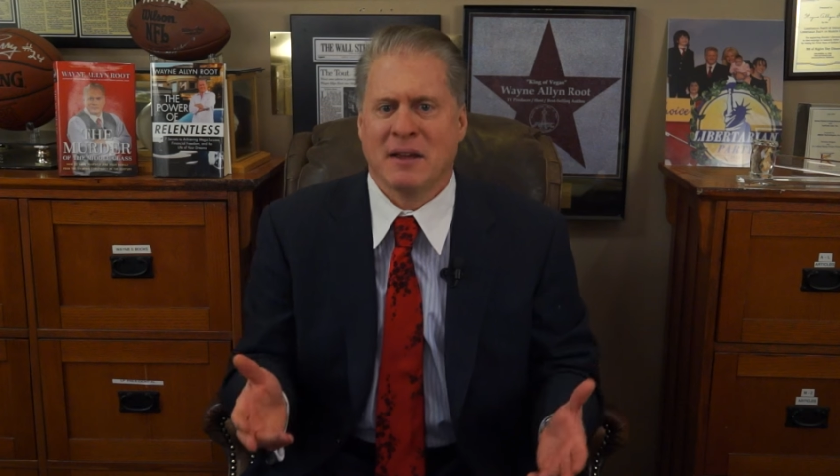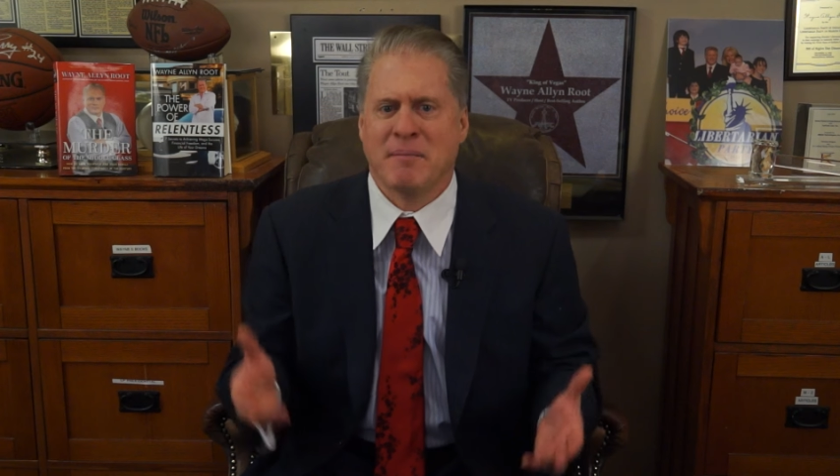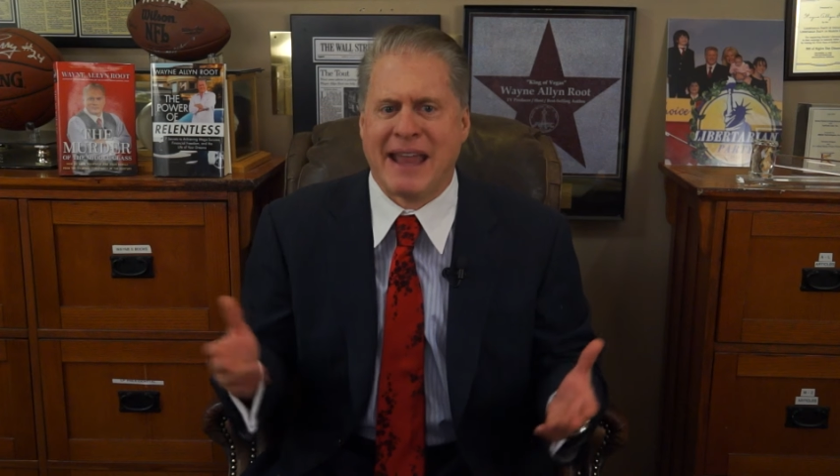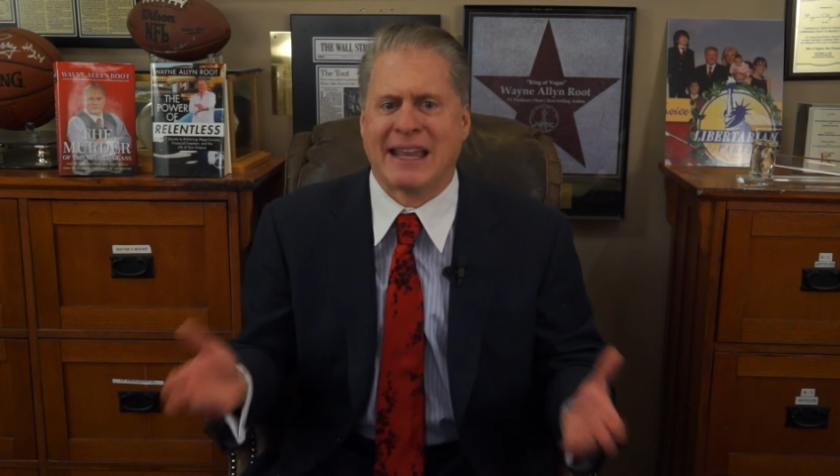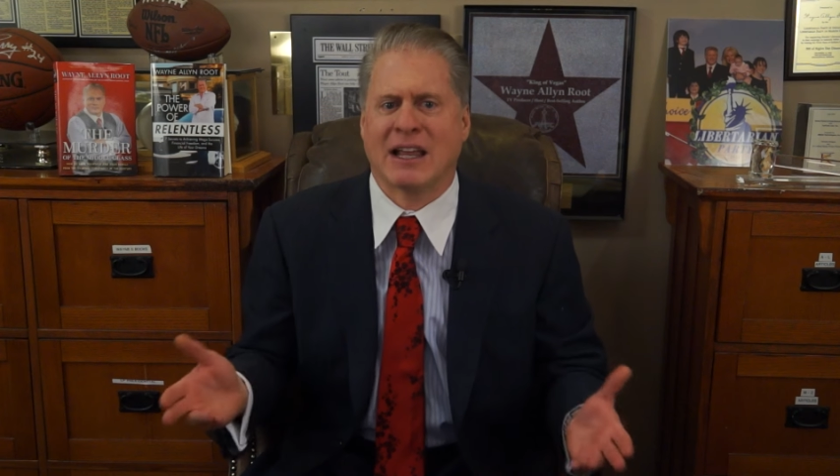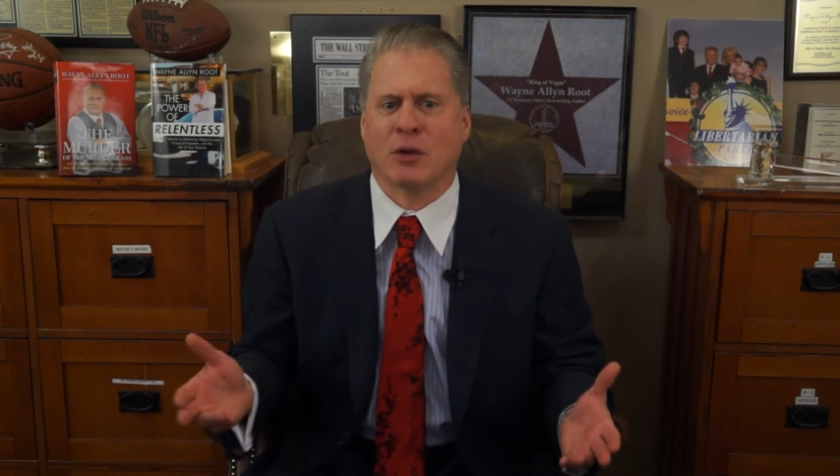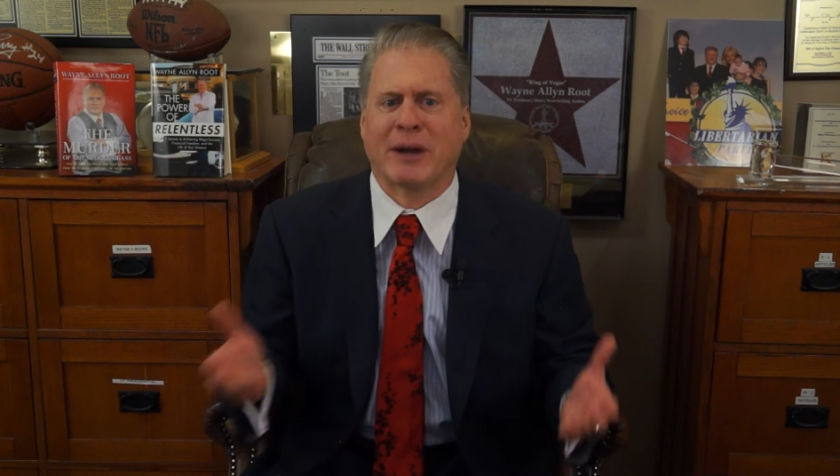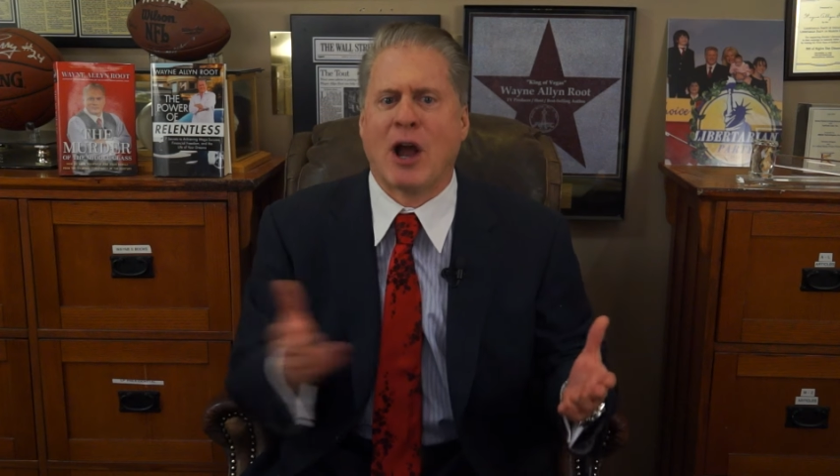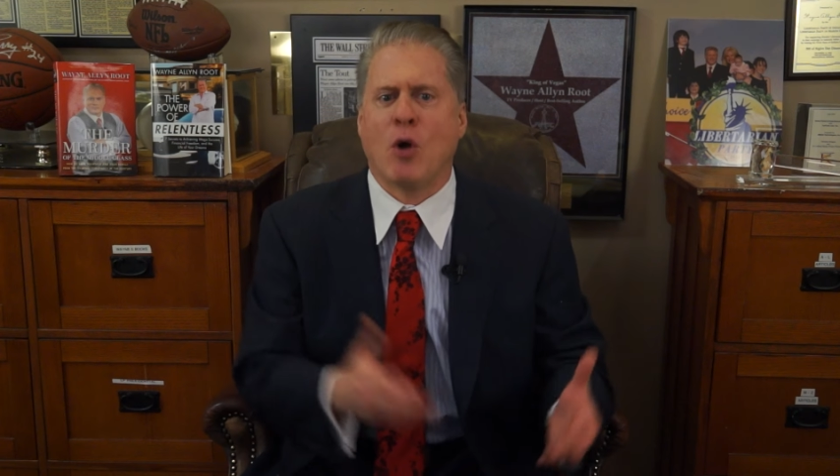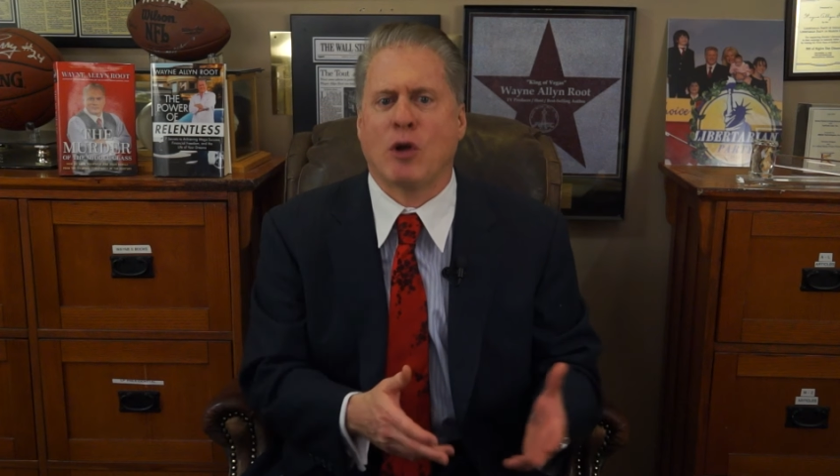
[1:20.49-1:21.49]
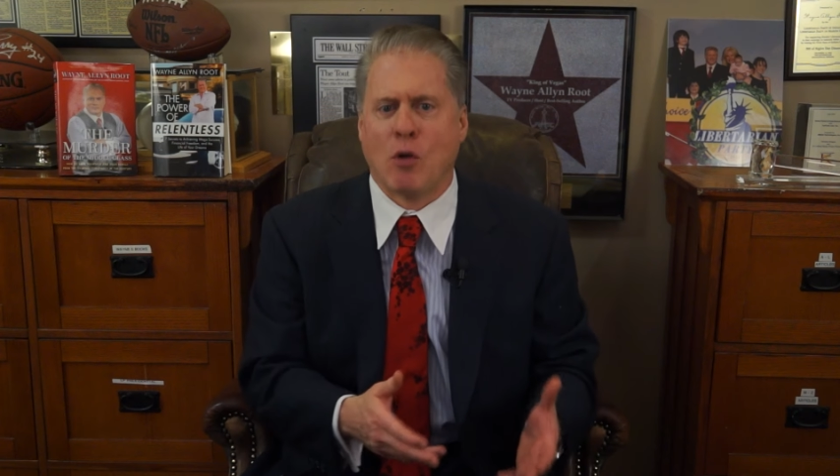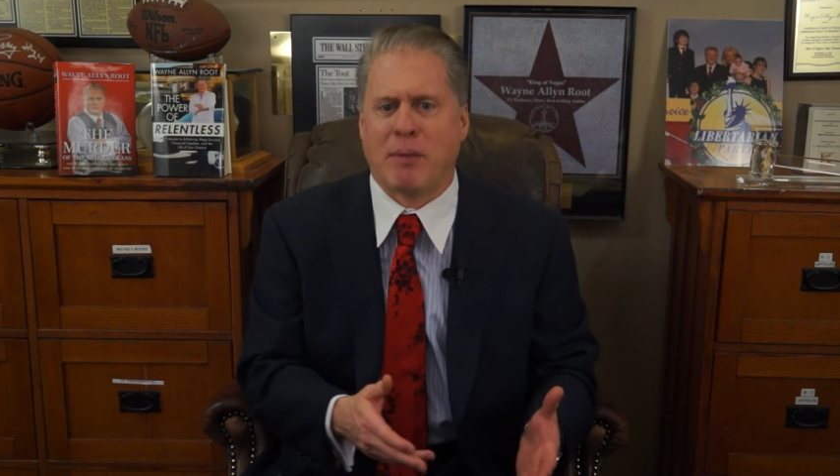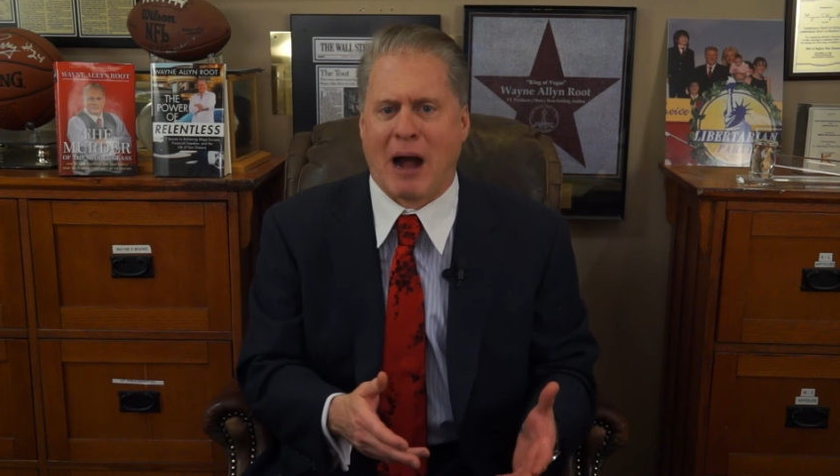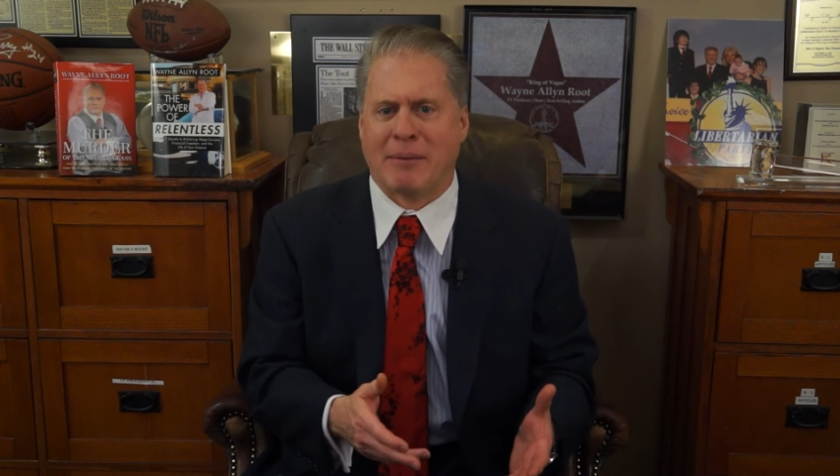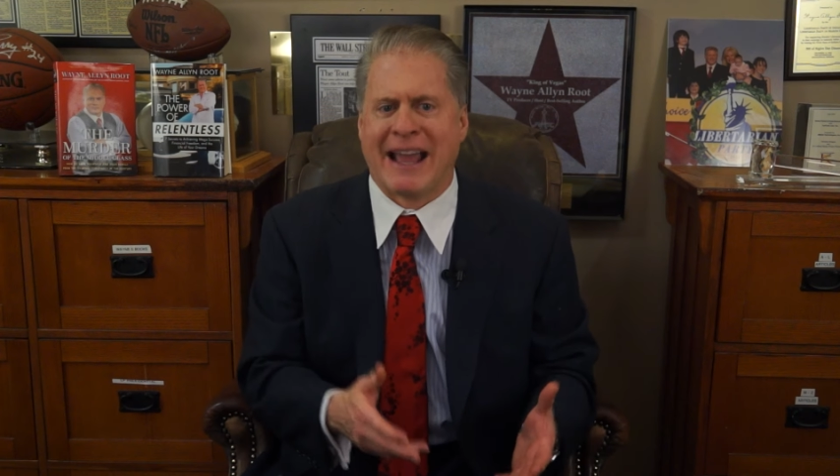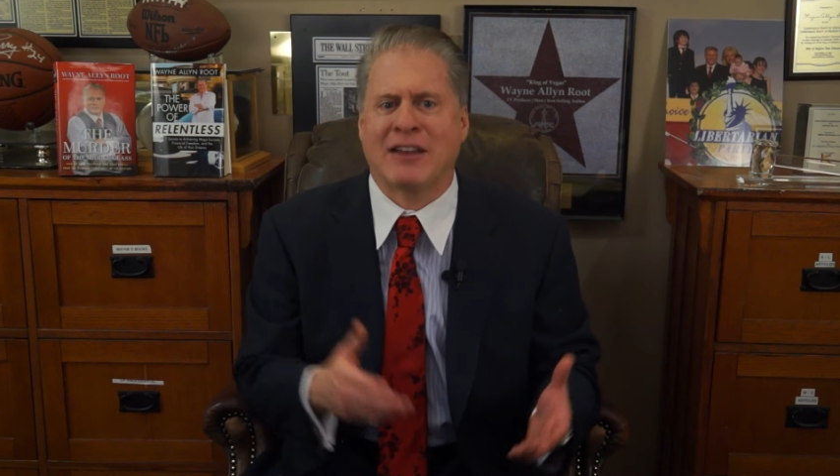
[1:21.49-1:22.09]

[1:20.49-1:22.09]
Make Hillary own Obama